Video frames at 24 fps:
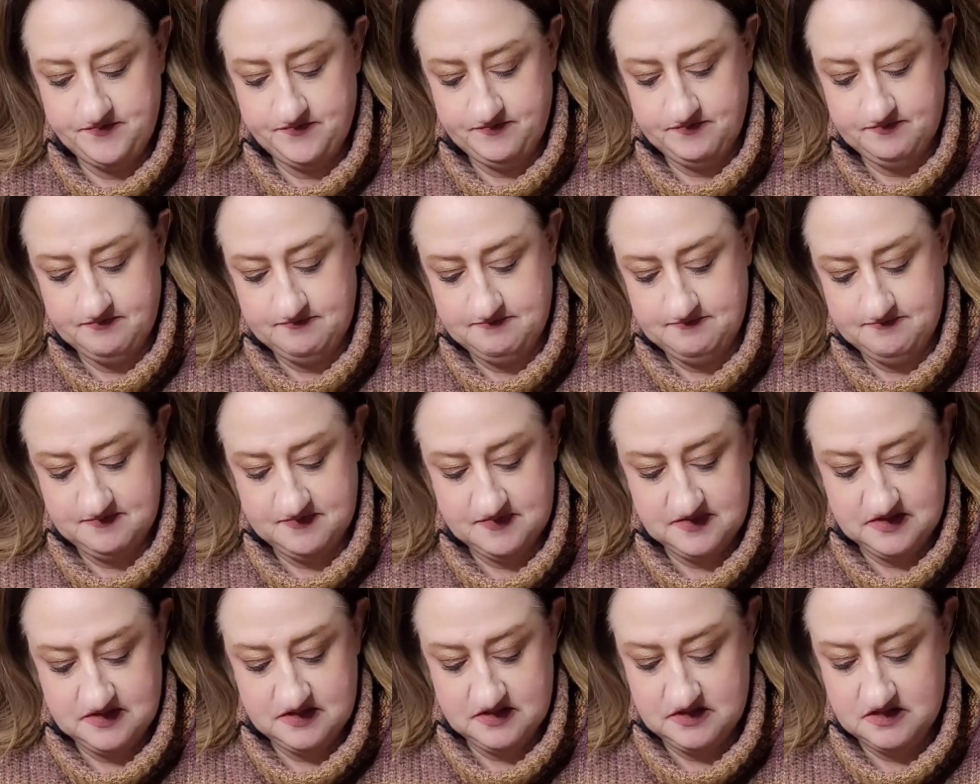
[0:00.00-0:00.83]

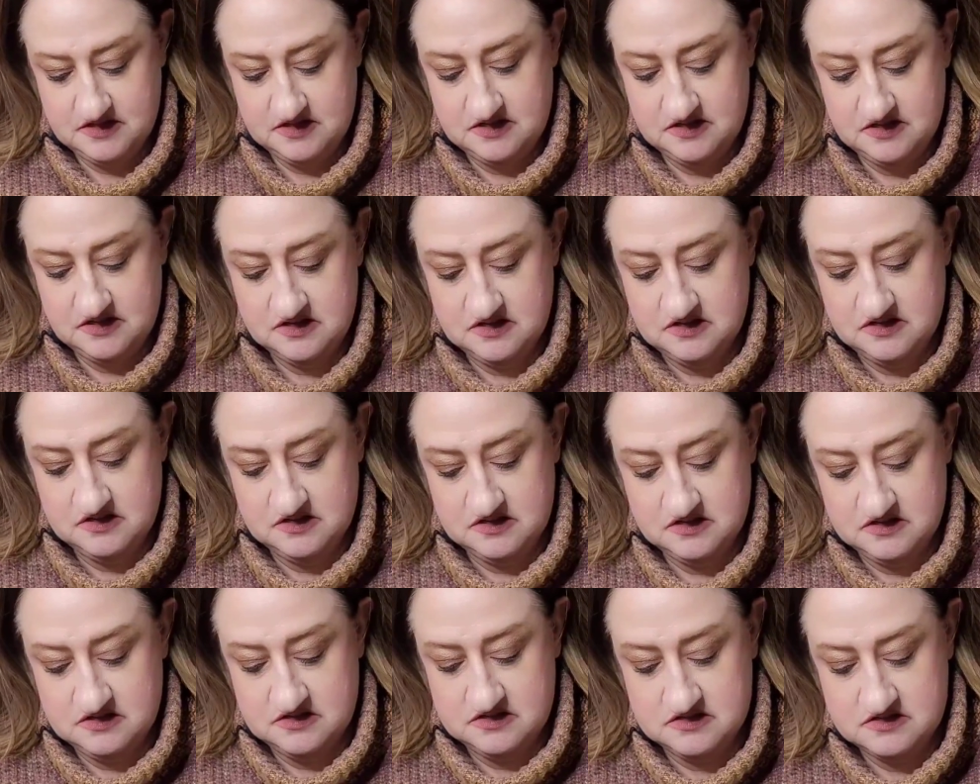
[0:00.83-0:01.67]

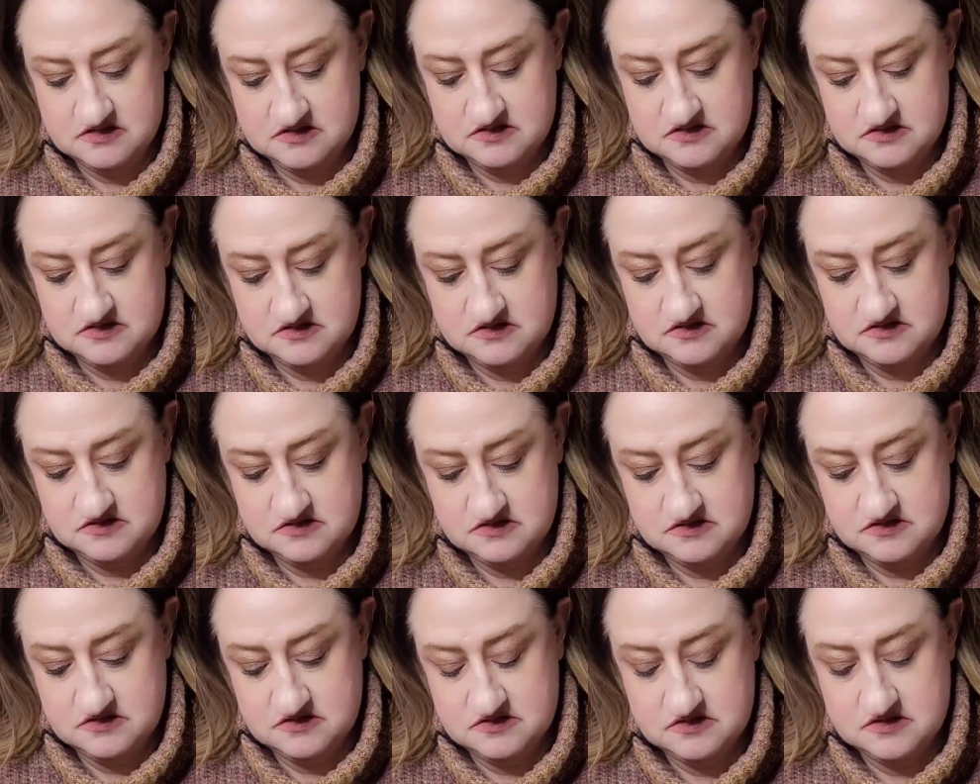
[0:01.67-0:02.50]

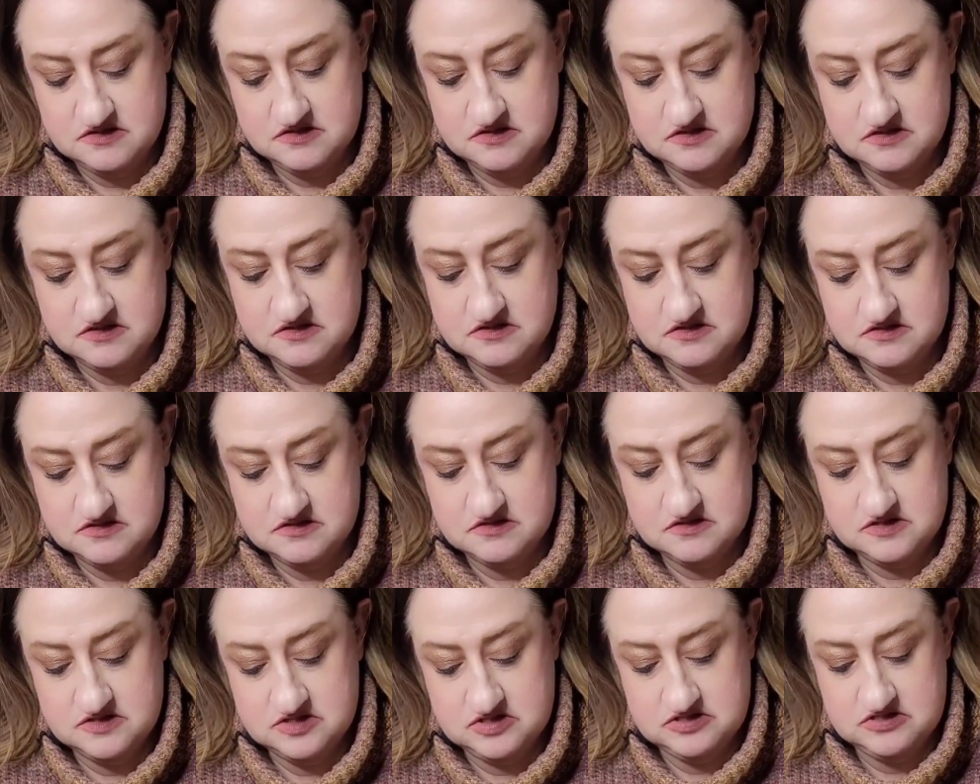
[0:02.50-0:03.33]

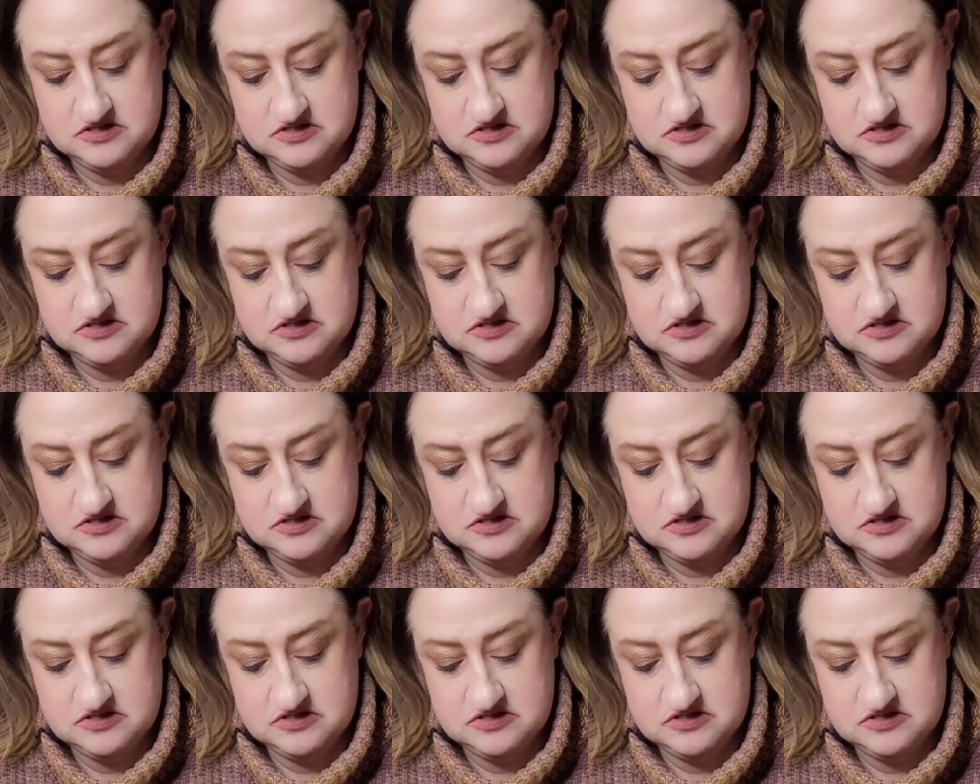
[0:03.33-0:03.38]
Nothing is said.